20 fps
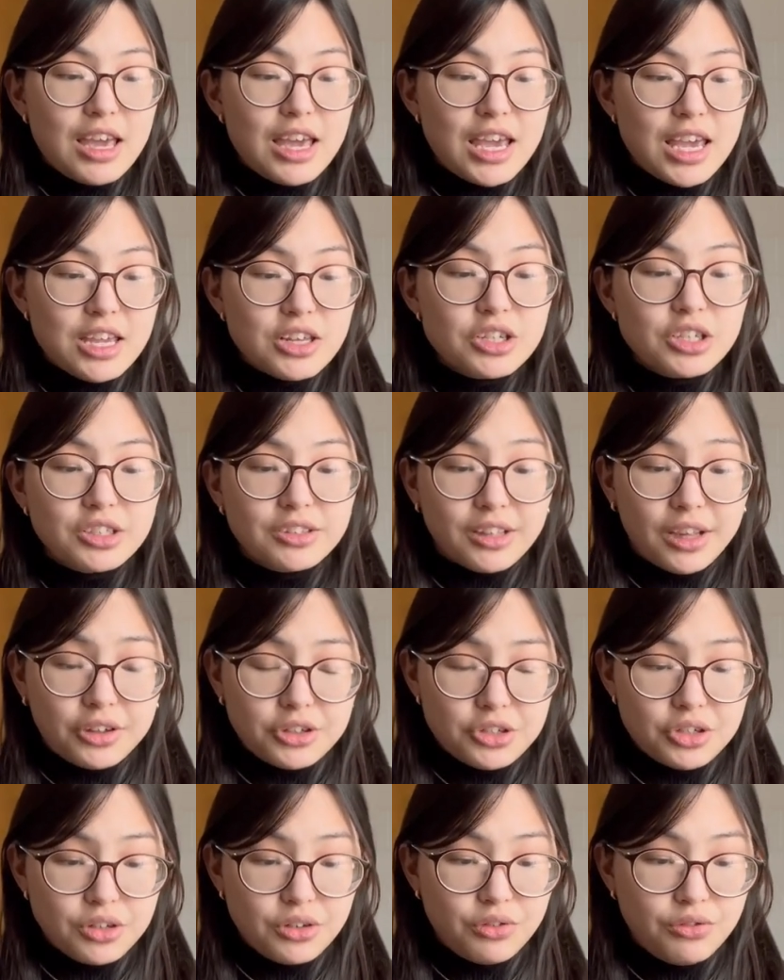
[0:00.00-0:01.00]

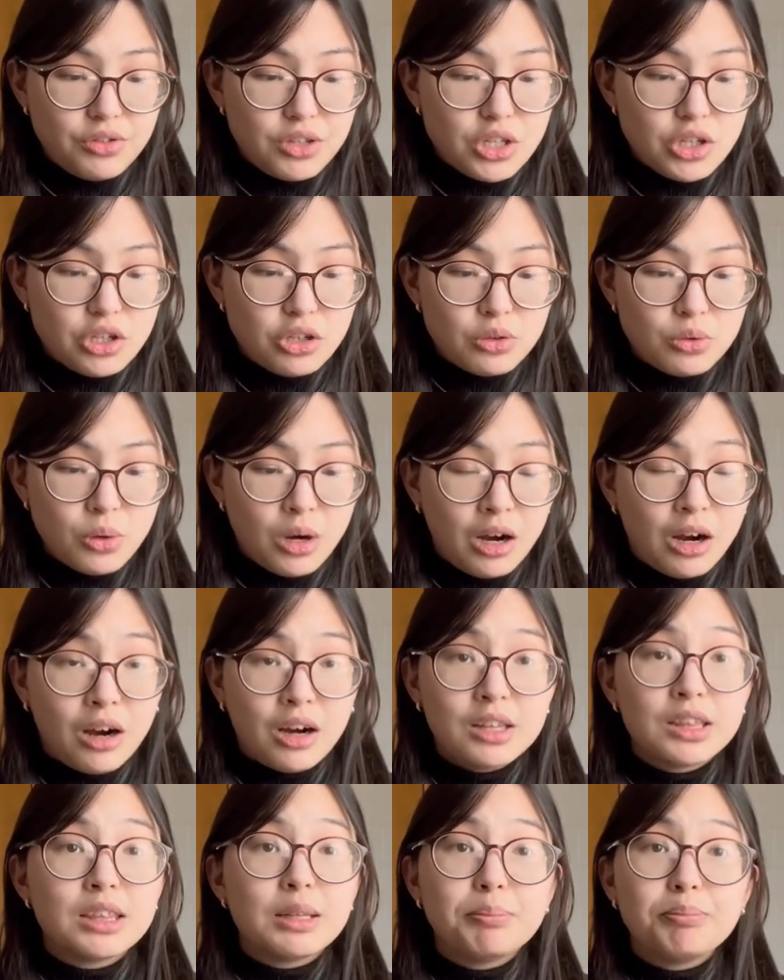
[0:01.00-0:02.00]
intersectional view
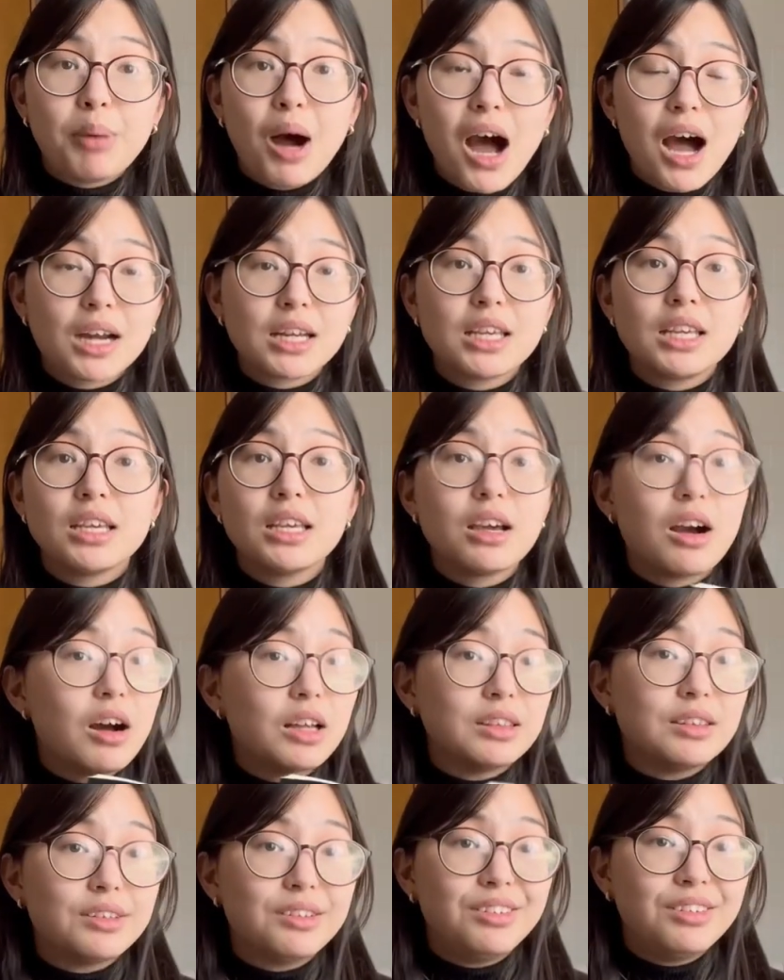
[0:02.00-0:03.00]
on the body, on
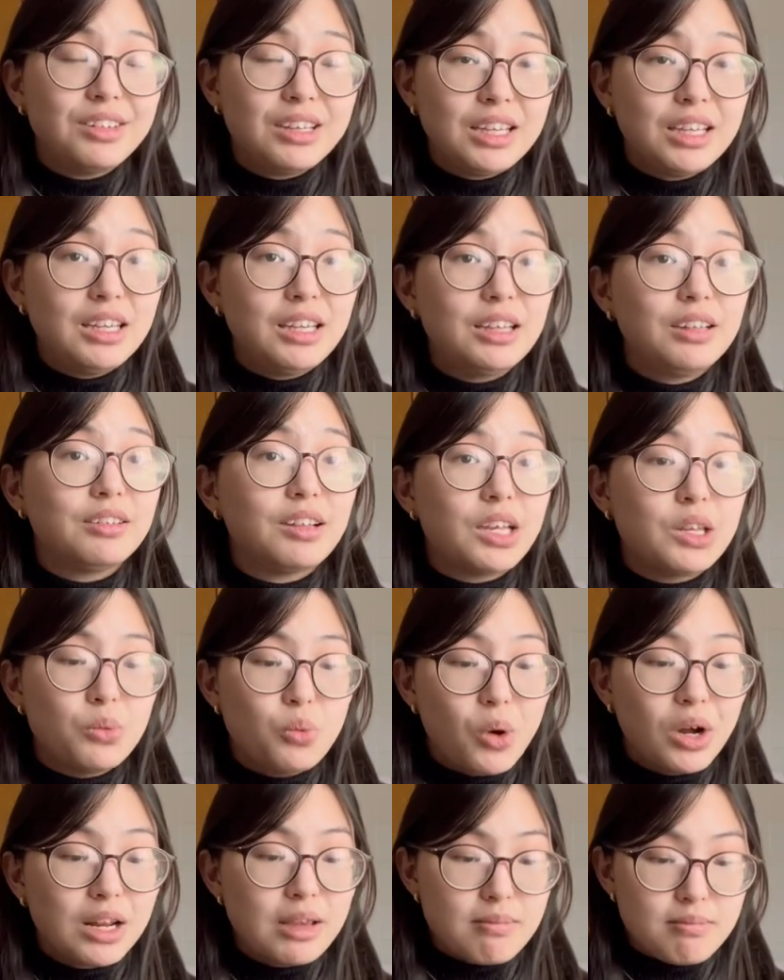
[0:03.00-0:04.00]
disease, and
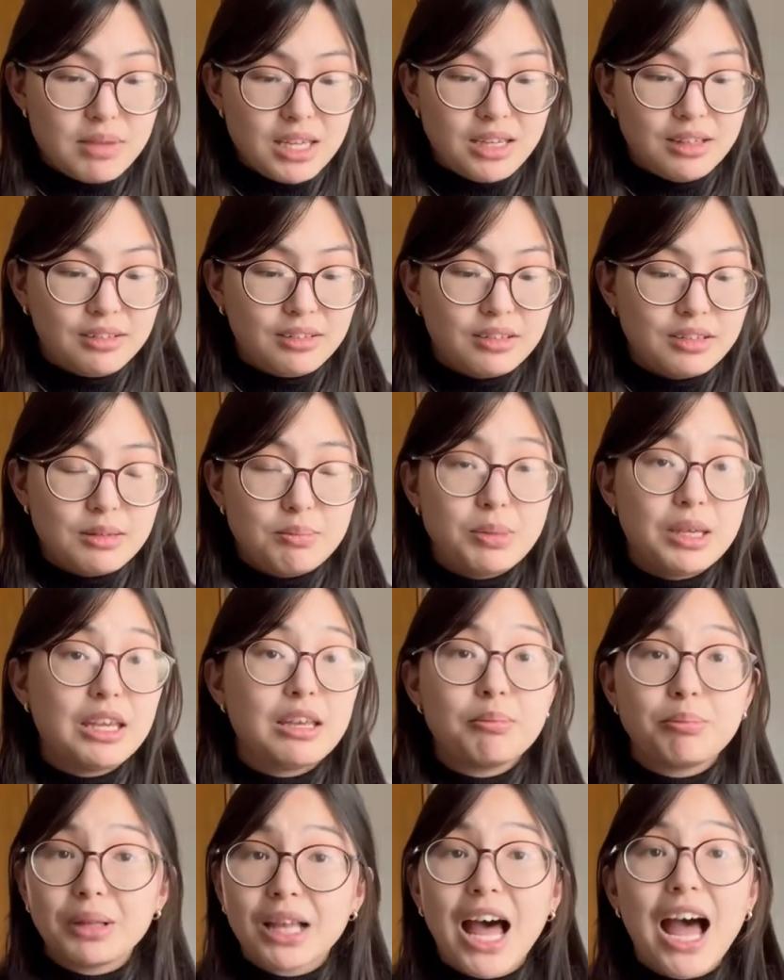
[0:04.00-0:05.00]
what it means to be
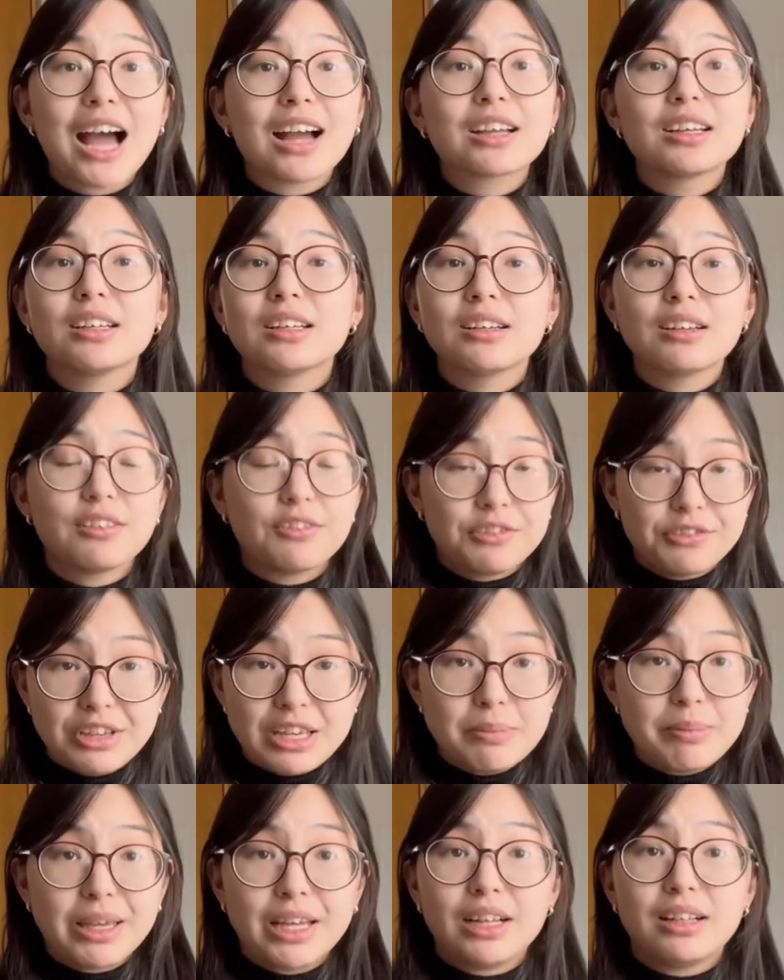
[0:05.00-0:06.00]
Black,
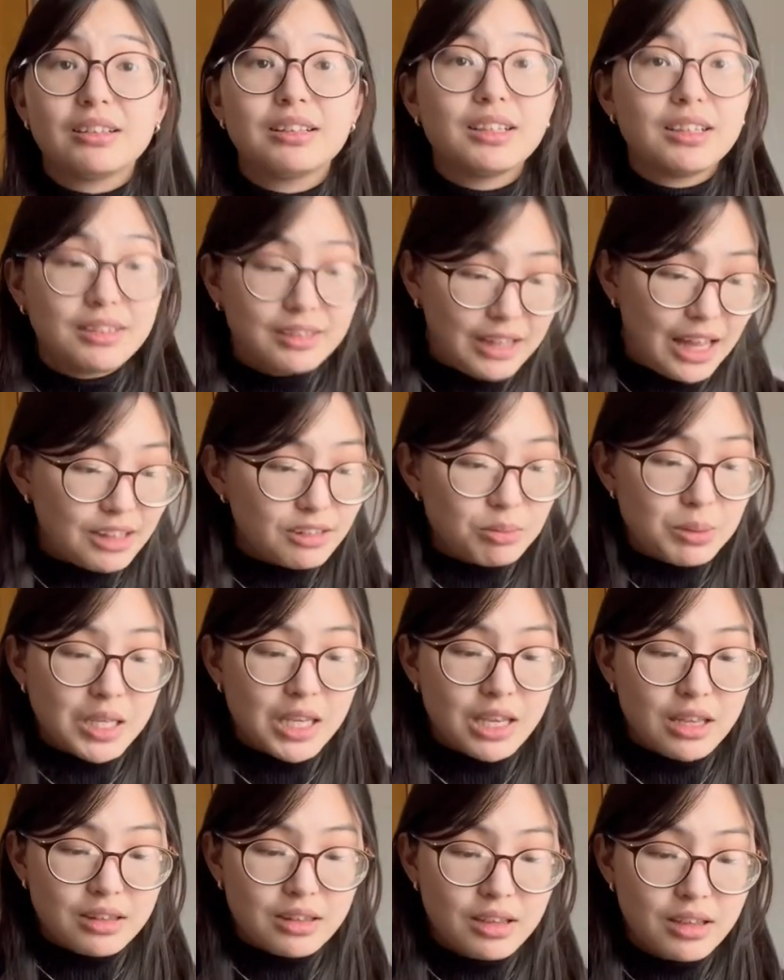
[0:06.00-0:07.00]
female,
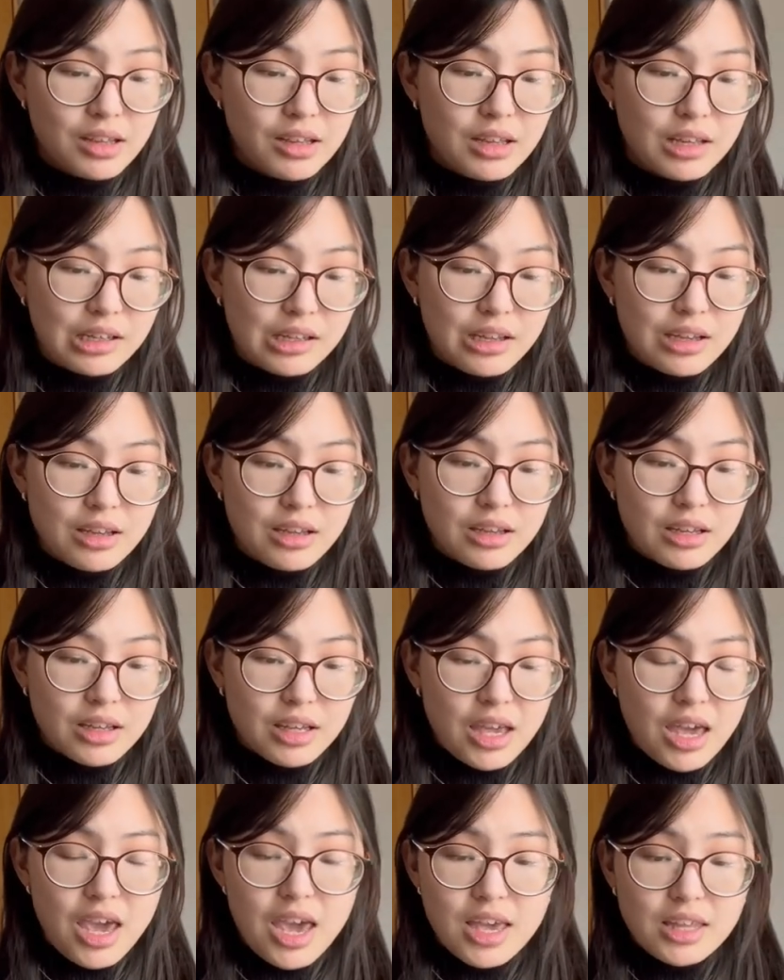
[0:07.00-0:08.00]
lesbian.
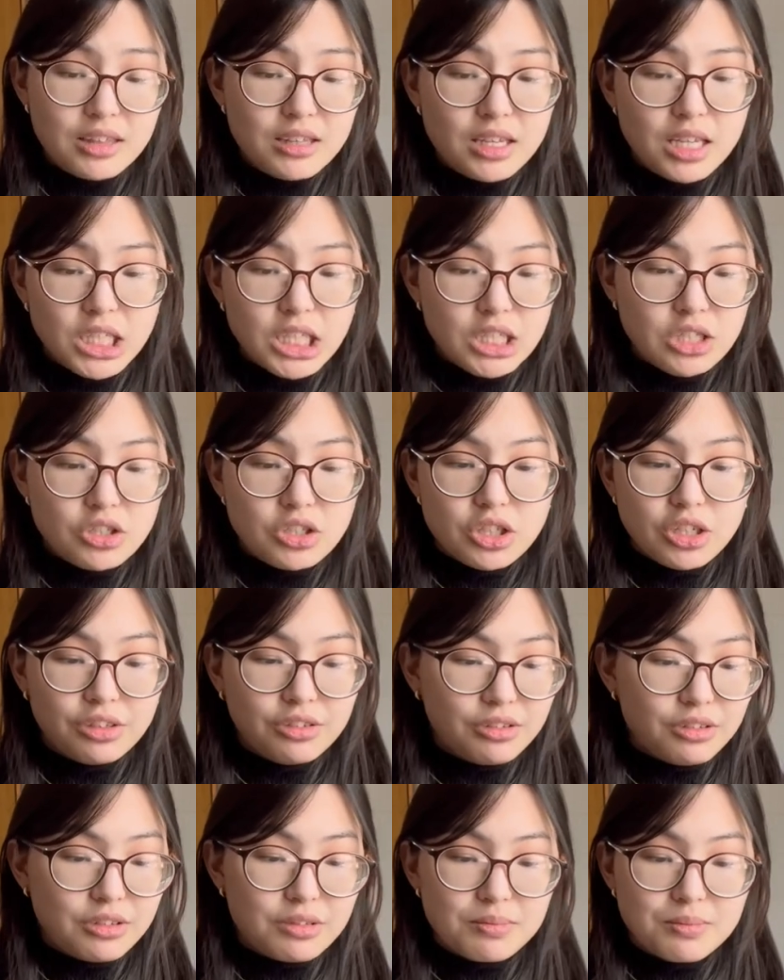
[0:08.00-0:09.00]
And
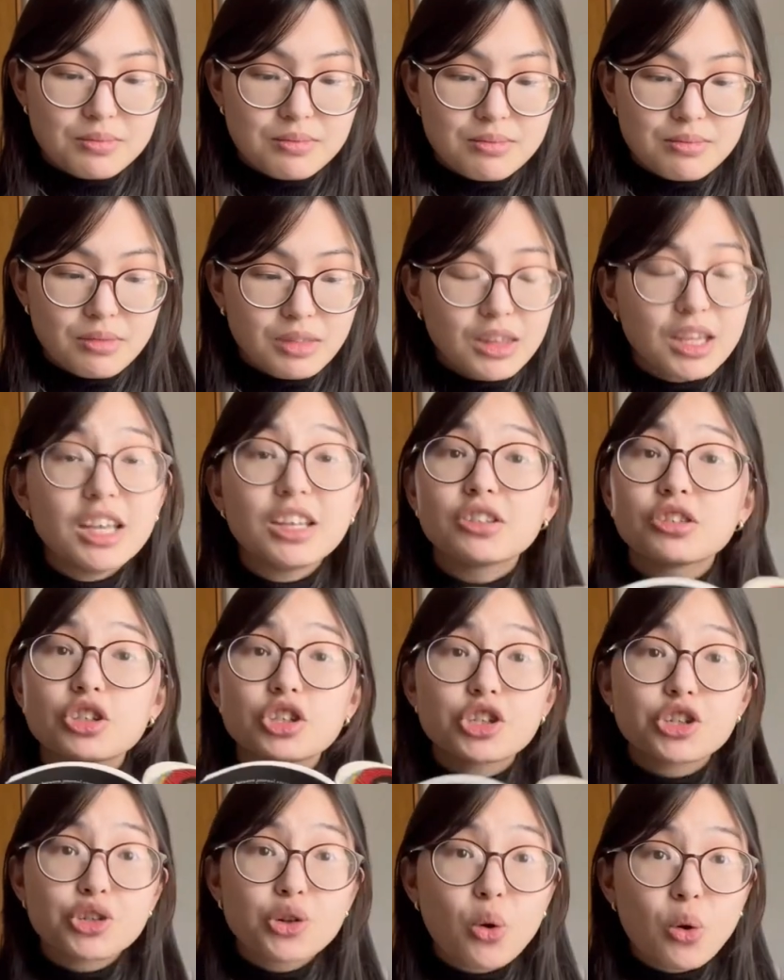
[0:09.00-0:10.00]
it's
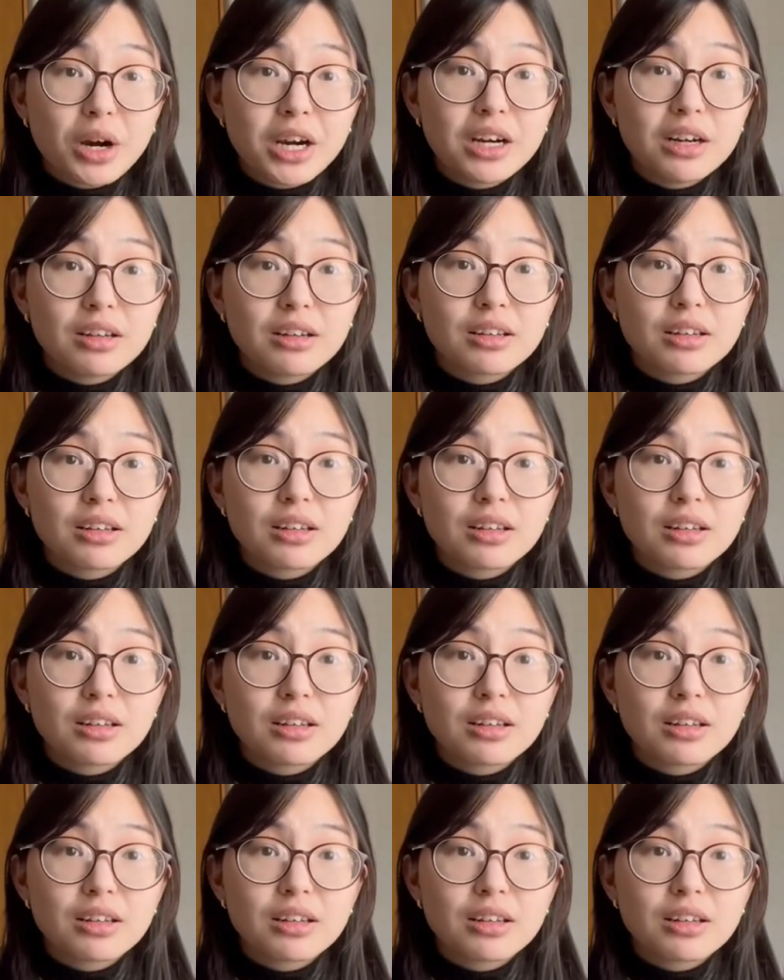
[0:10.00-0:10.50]
short,